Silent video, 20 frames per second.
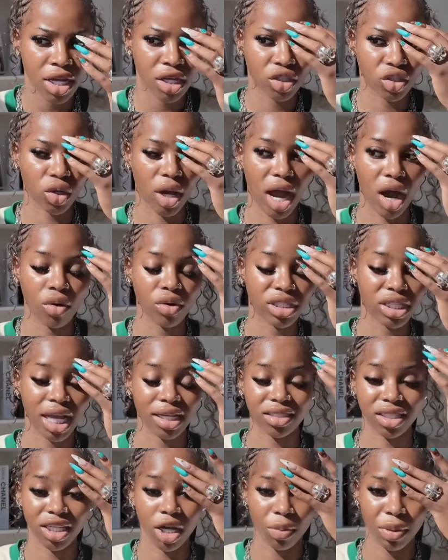So I always
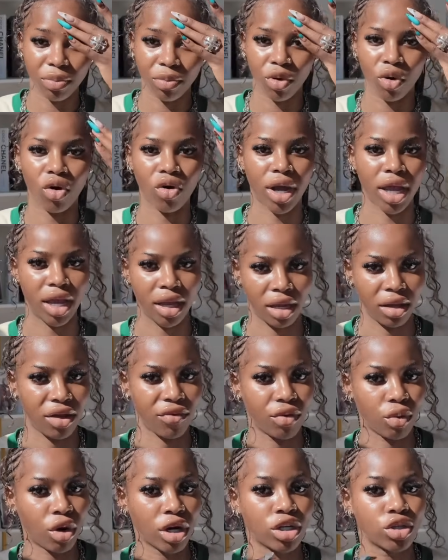like to tell people, okay,
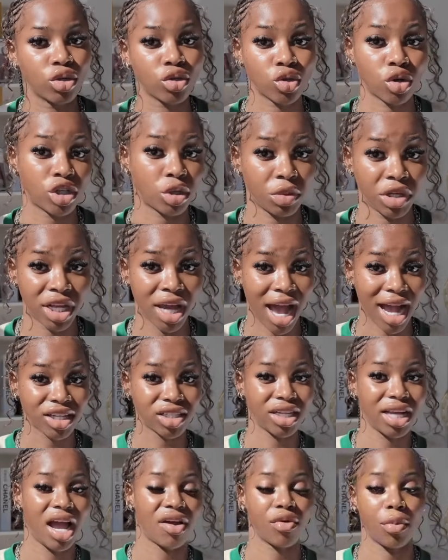if you want to do social media,
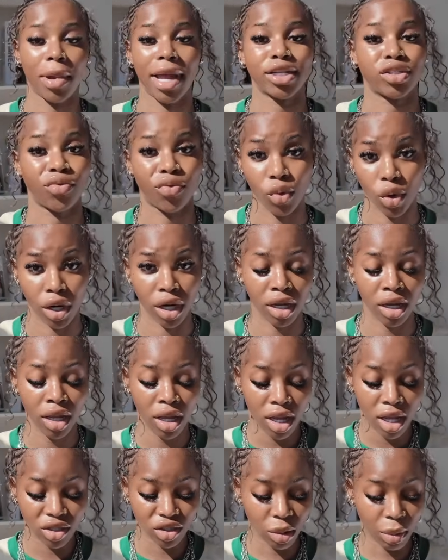actually have a passion for it.
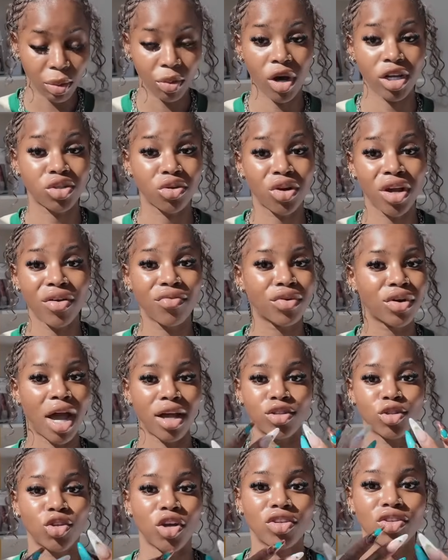Some people also don't even know
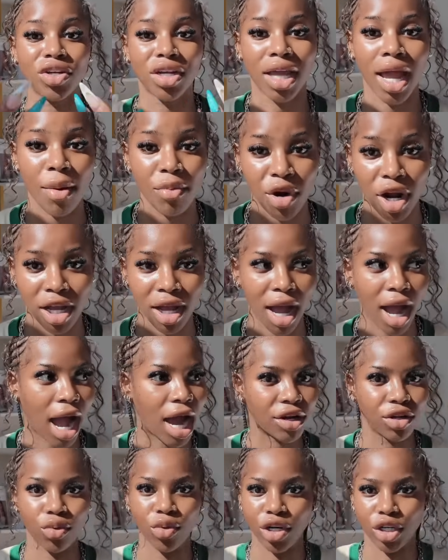how to talk to the camera.
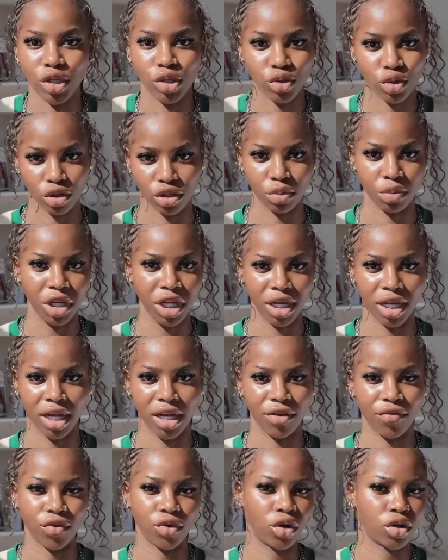How do you want to do social media
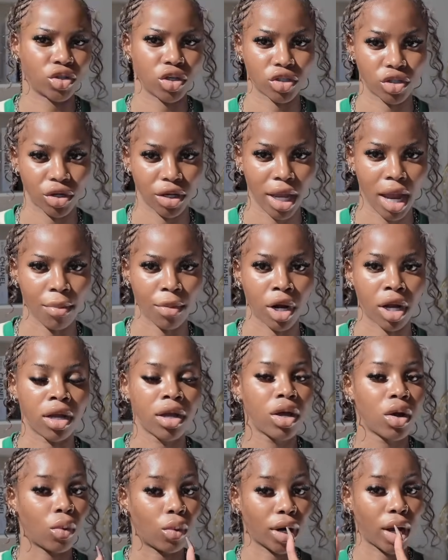if you don't talk to the camera?
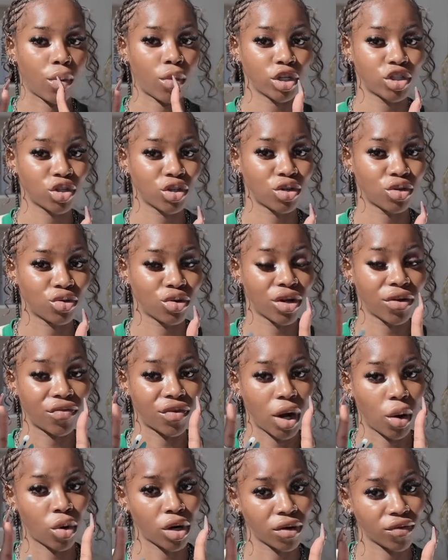What I want you to do, if
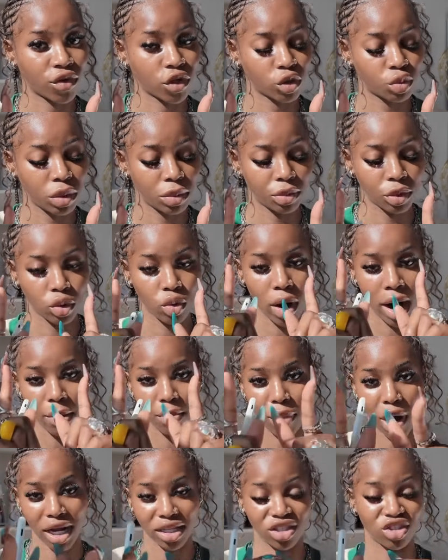you're one of those people, go and
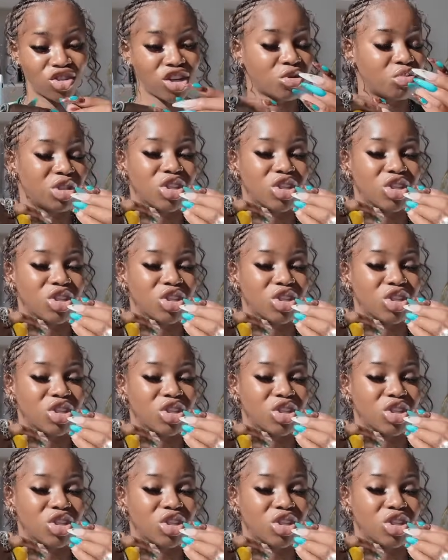practice. Just